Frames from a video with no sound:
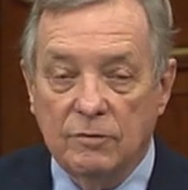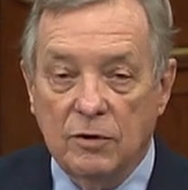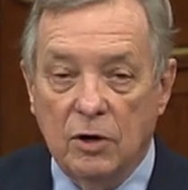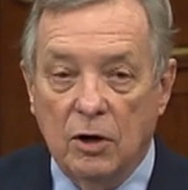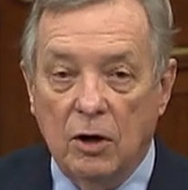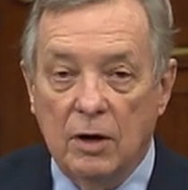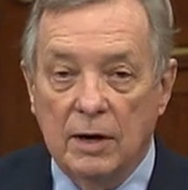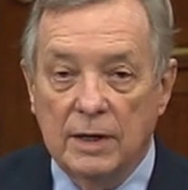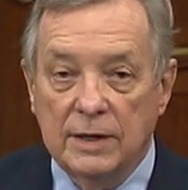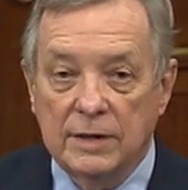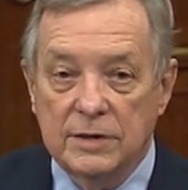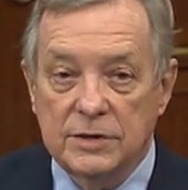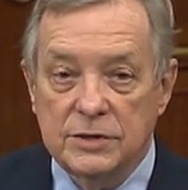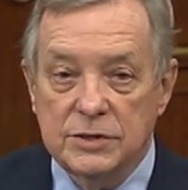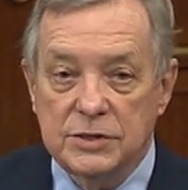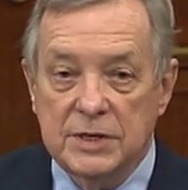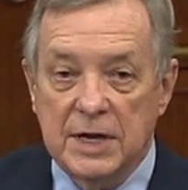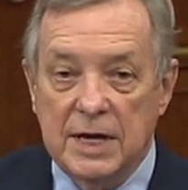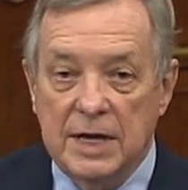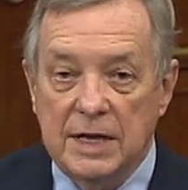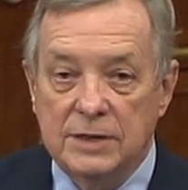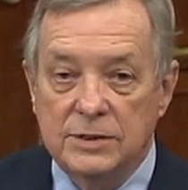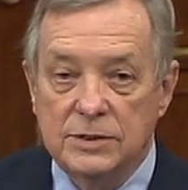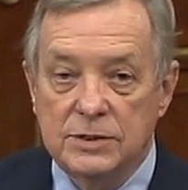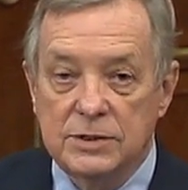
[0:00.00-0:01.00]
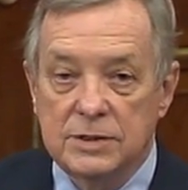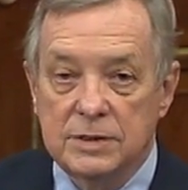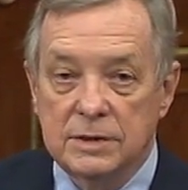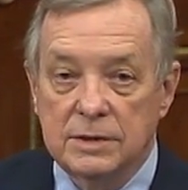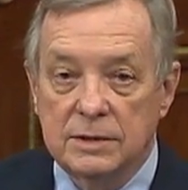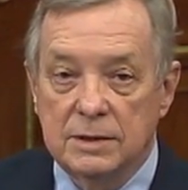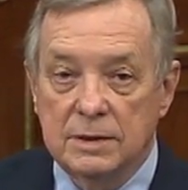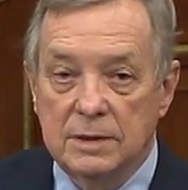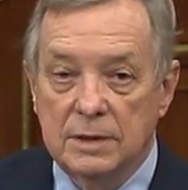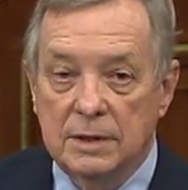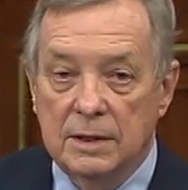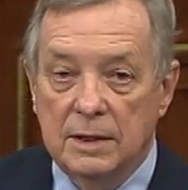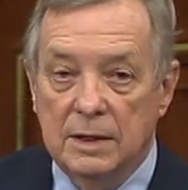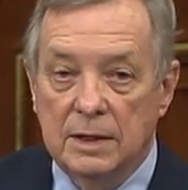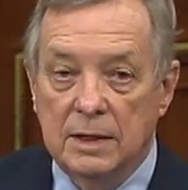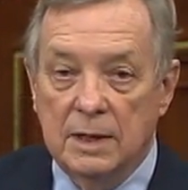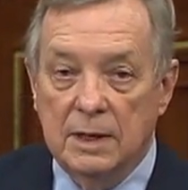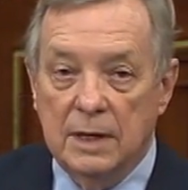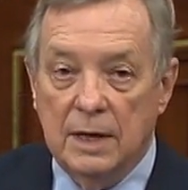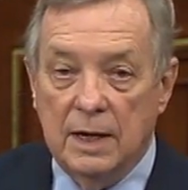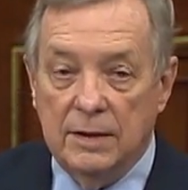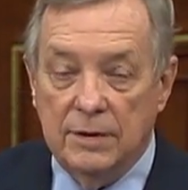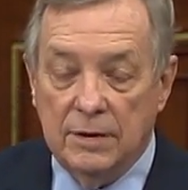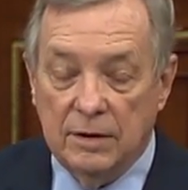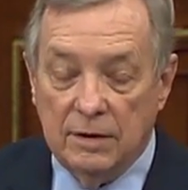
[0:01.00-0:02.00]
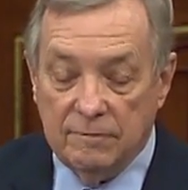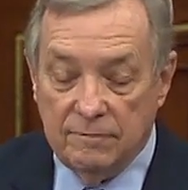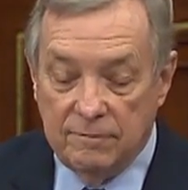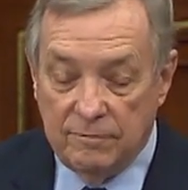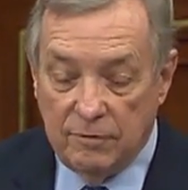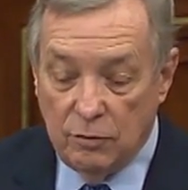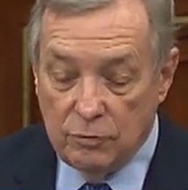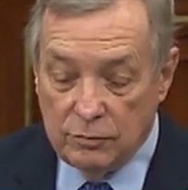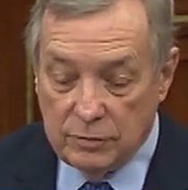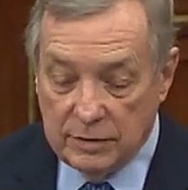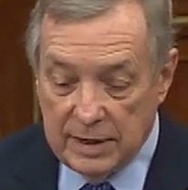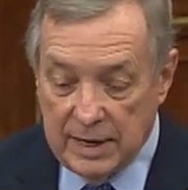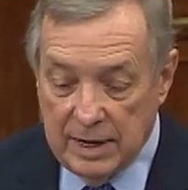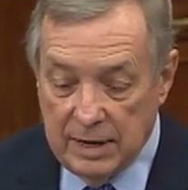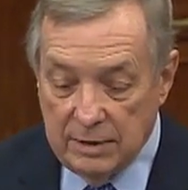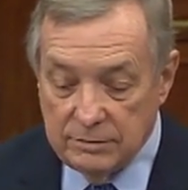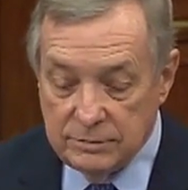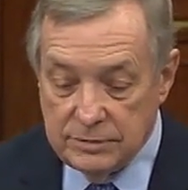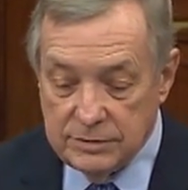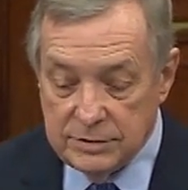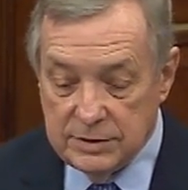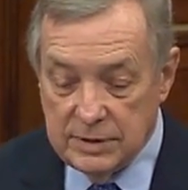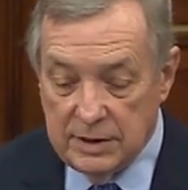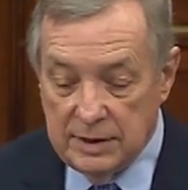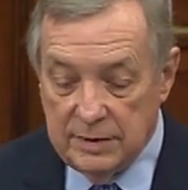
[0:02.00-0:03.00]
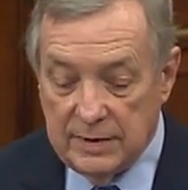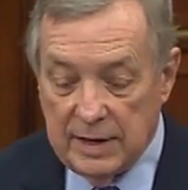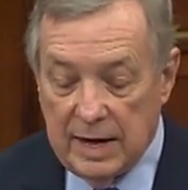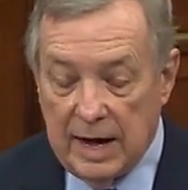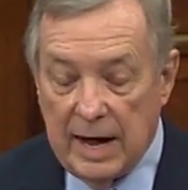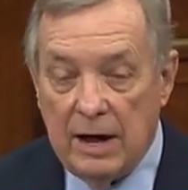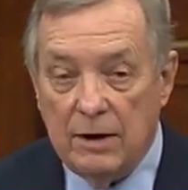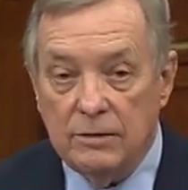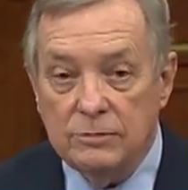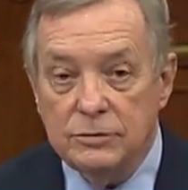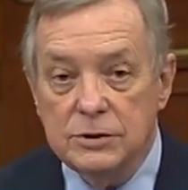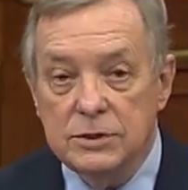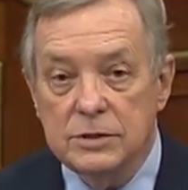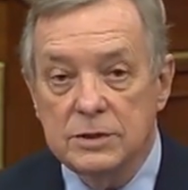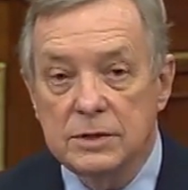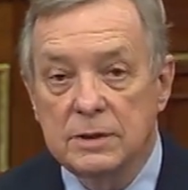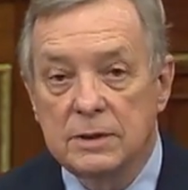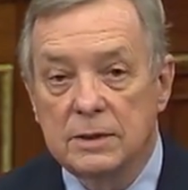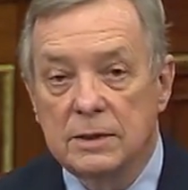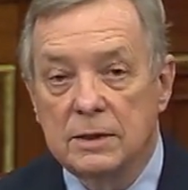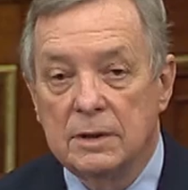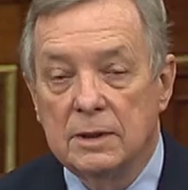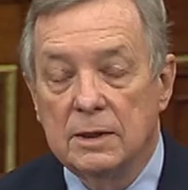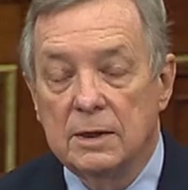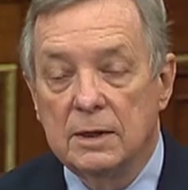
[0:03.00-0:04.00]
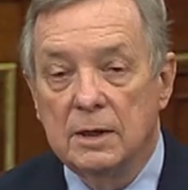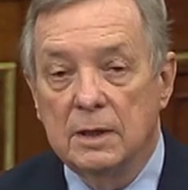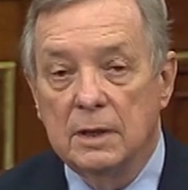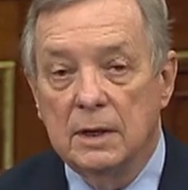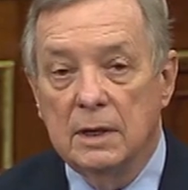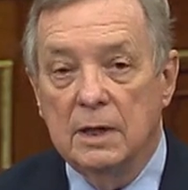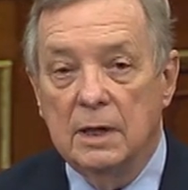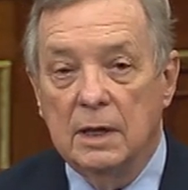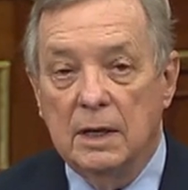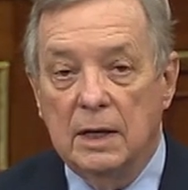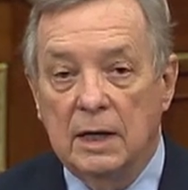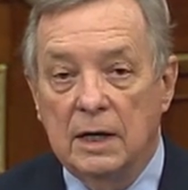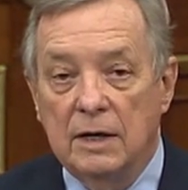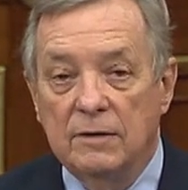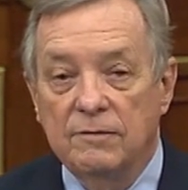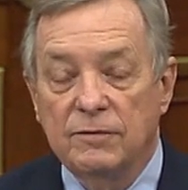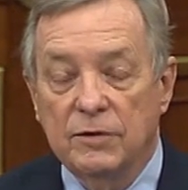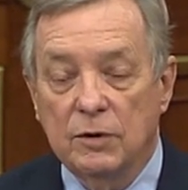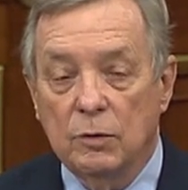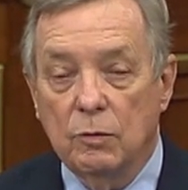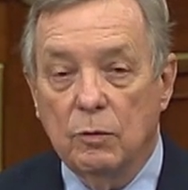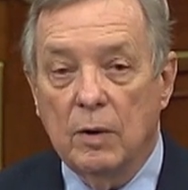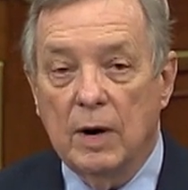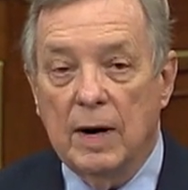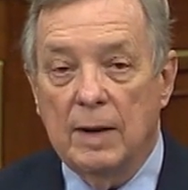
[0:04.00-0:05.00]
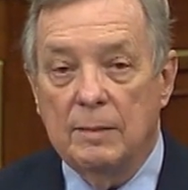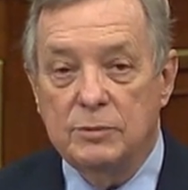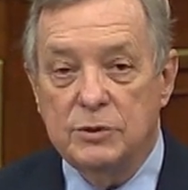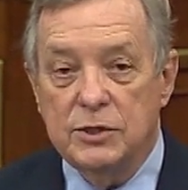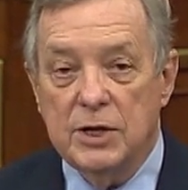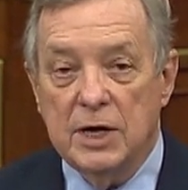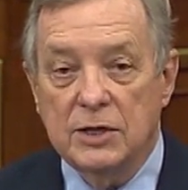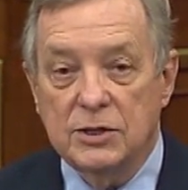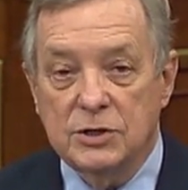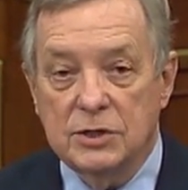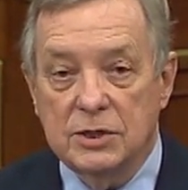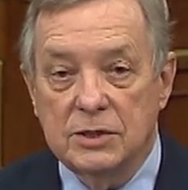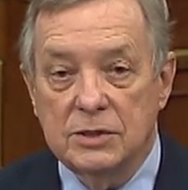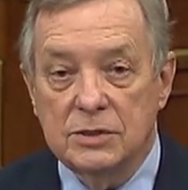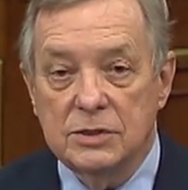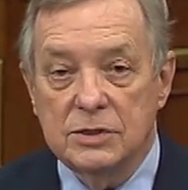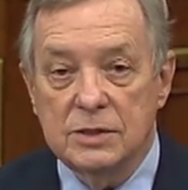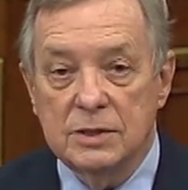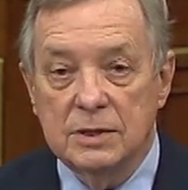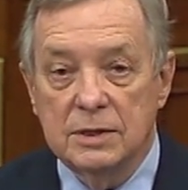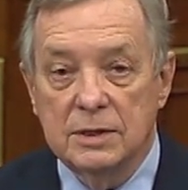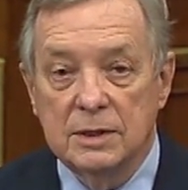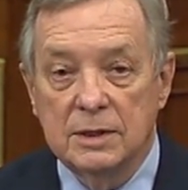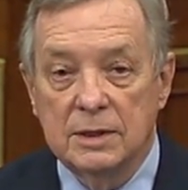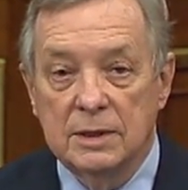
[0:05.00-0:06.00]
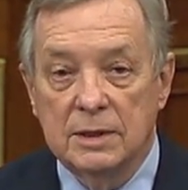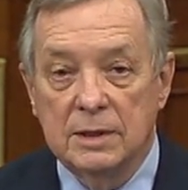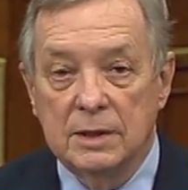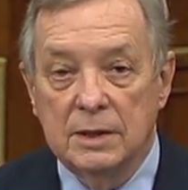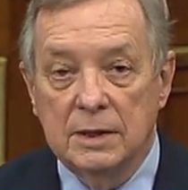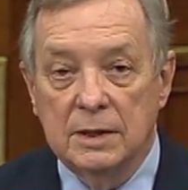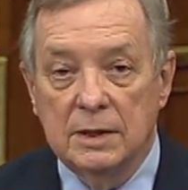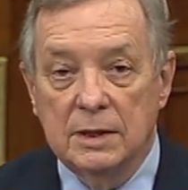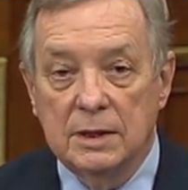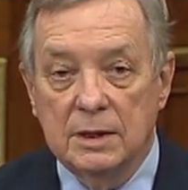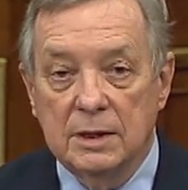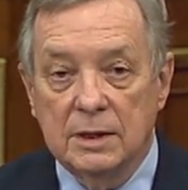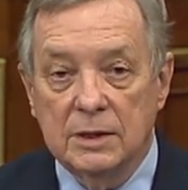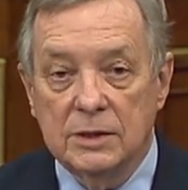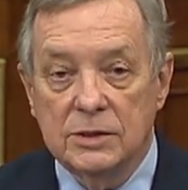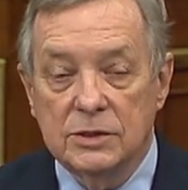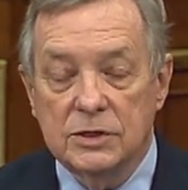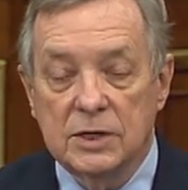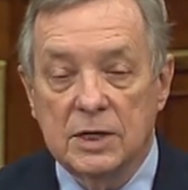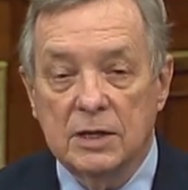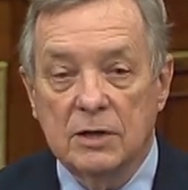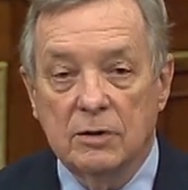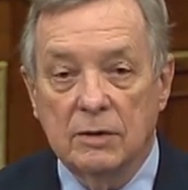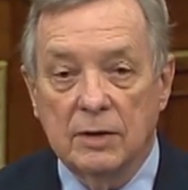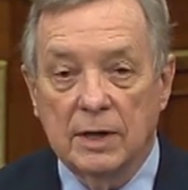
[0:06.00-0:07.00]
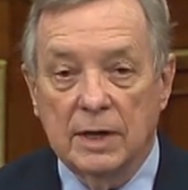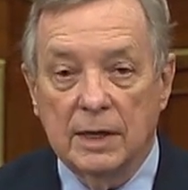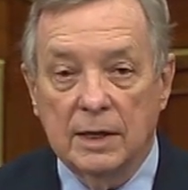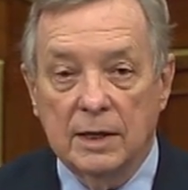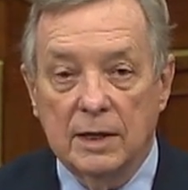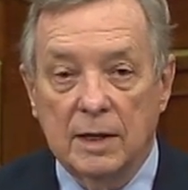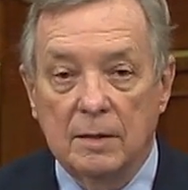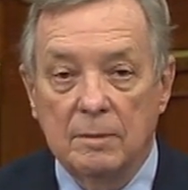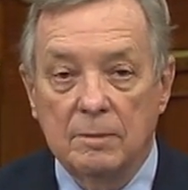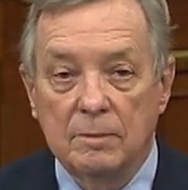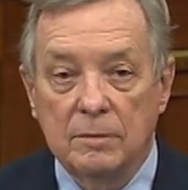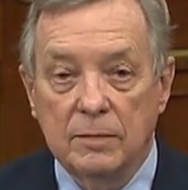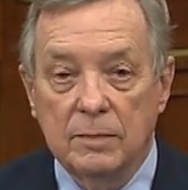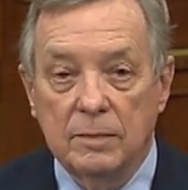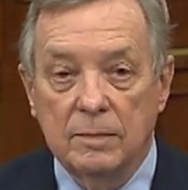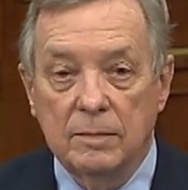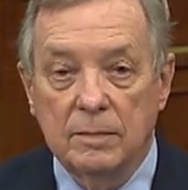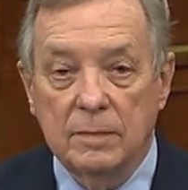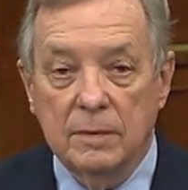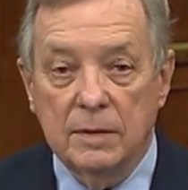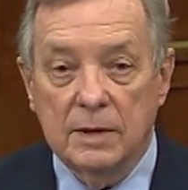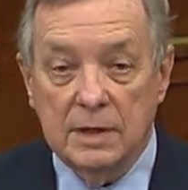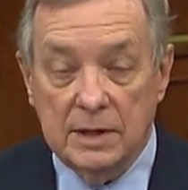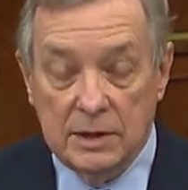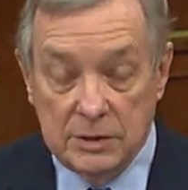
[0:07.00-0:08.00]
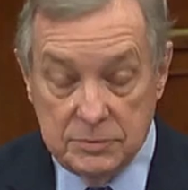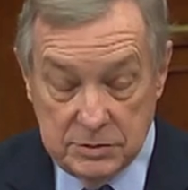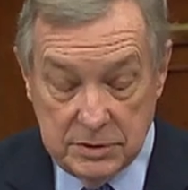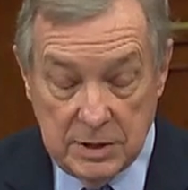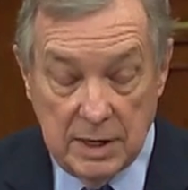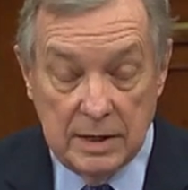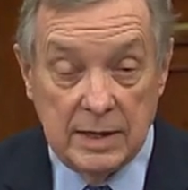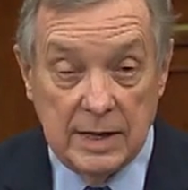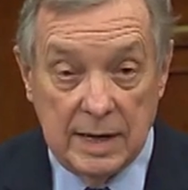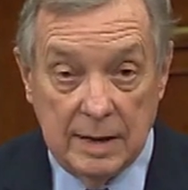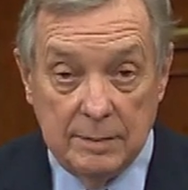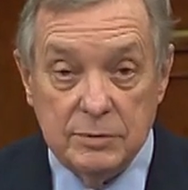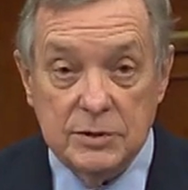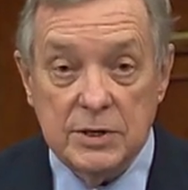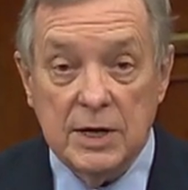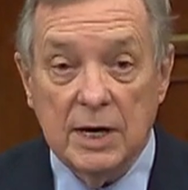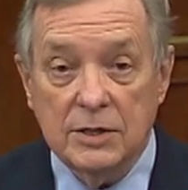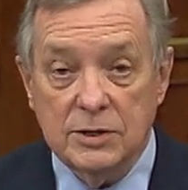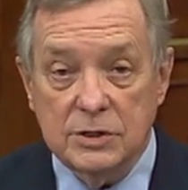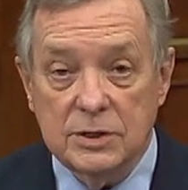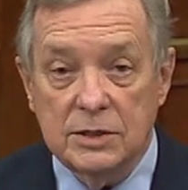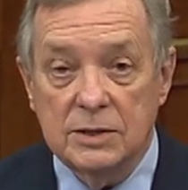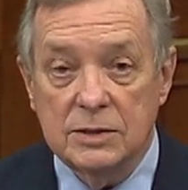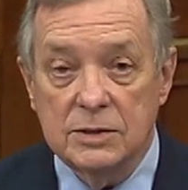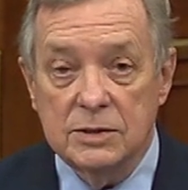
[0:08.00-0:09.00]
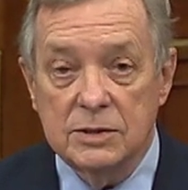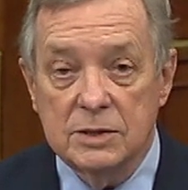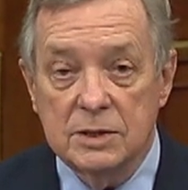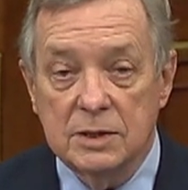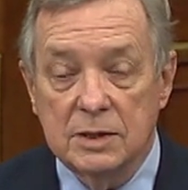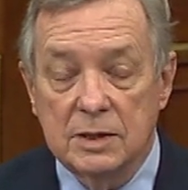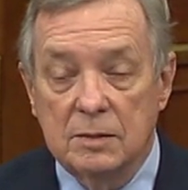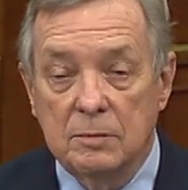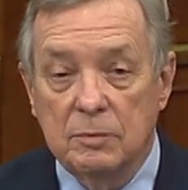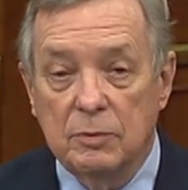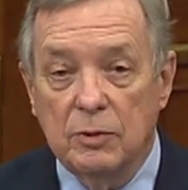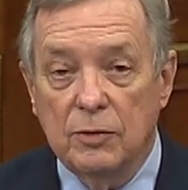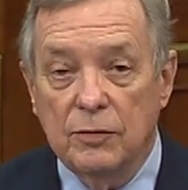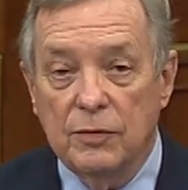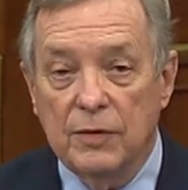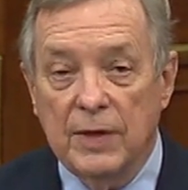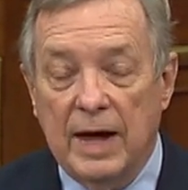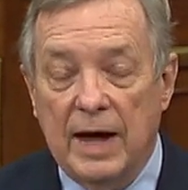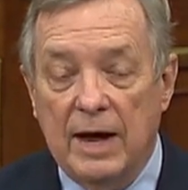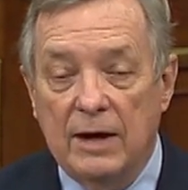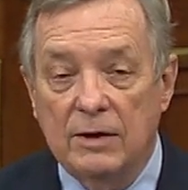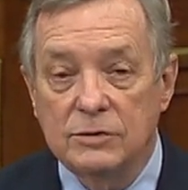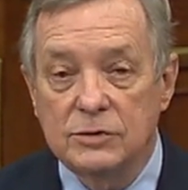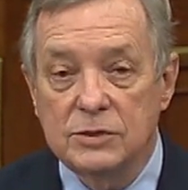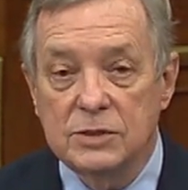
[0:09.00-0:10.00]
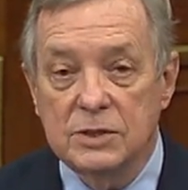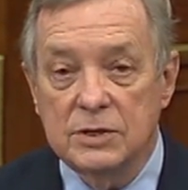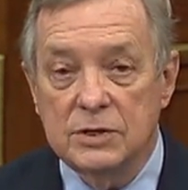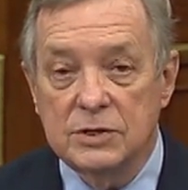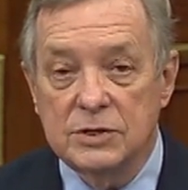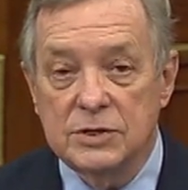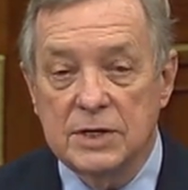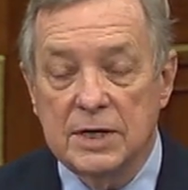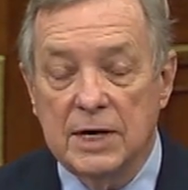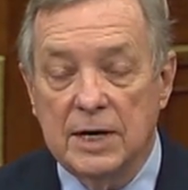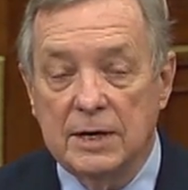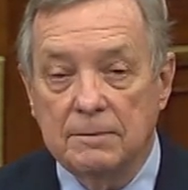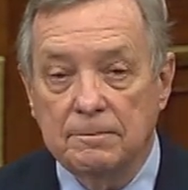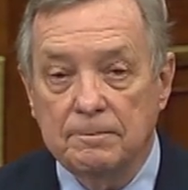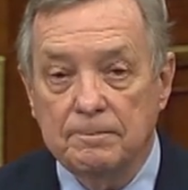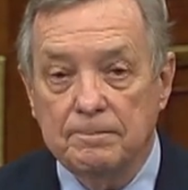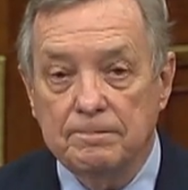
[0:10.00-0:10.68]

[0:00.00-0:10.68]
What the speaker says: calling the states and their vote counts in the House, and if there were objections, considering them, the objections in both the House and the Senate.